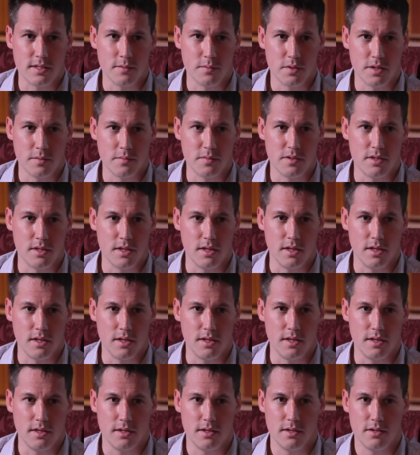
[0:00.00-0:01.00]
It's sometimes
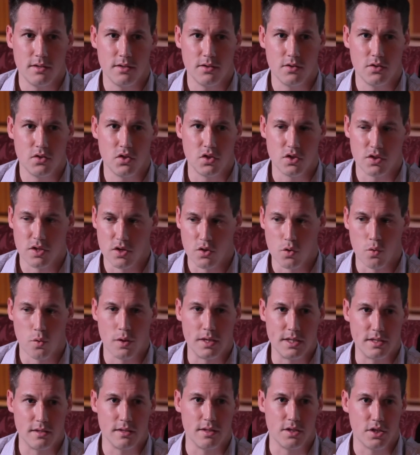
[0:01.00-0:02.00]
the just the
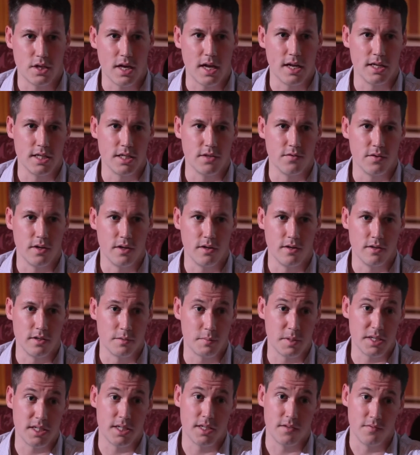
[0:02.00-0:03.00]
noise and the challenge of it, and
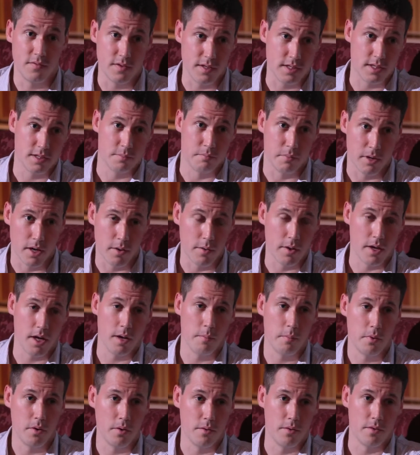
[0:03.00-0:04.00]
especially if it's blowing
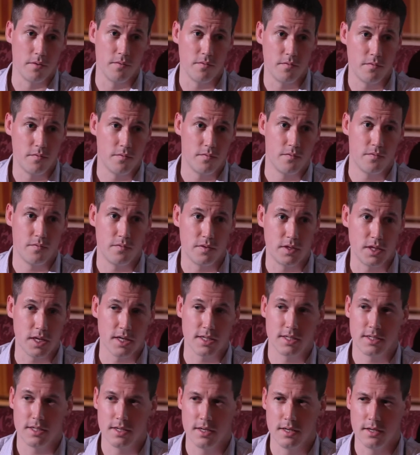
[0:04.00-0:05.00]
up a lot of
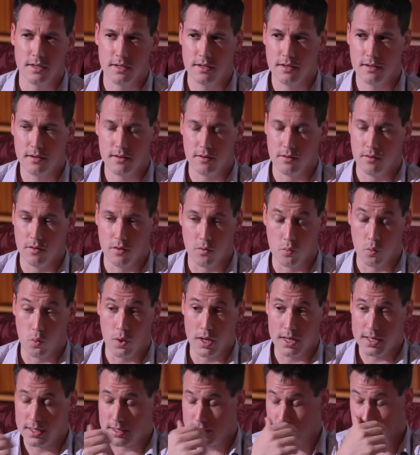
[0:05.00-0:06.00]
dust and, and, and
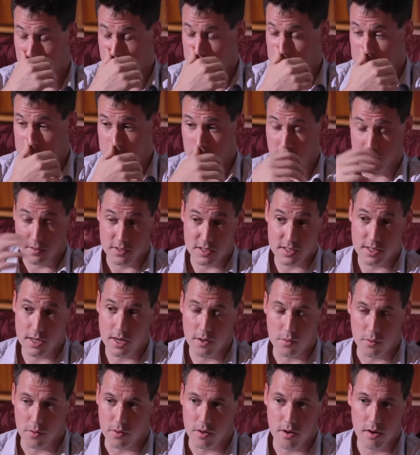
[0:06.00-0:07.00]
wind, sorry, and a lot of
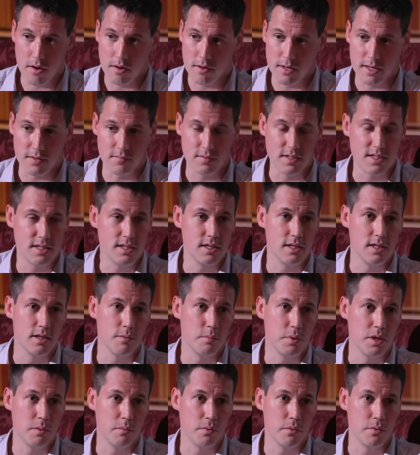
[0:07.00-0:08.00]
snow, you can't even see
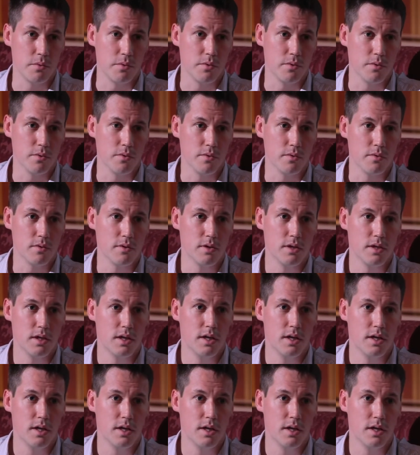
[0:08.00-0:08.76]
the people you're